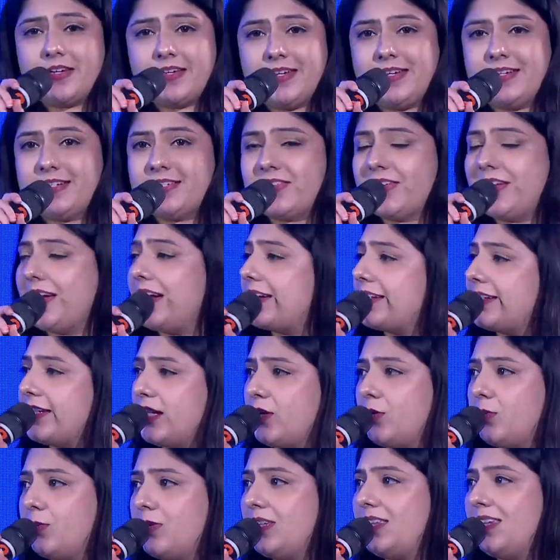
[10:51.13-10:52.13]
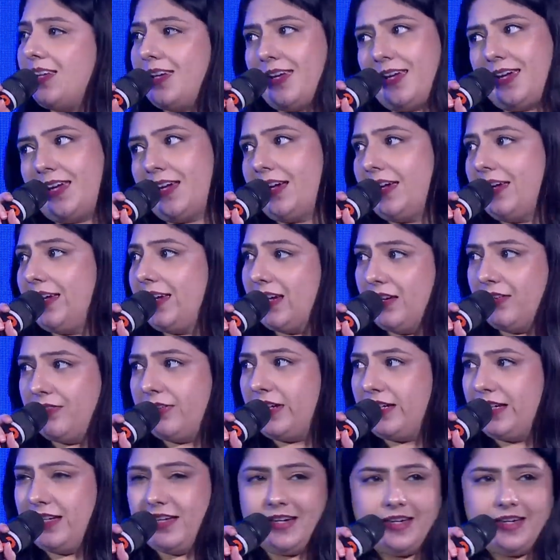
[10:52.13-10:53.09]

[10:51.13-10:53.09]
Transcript: interacting with AI every day.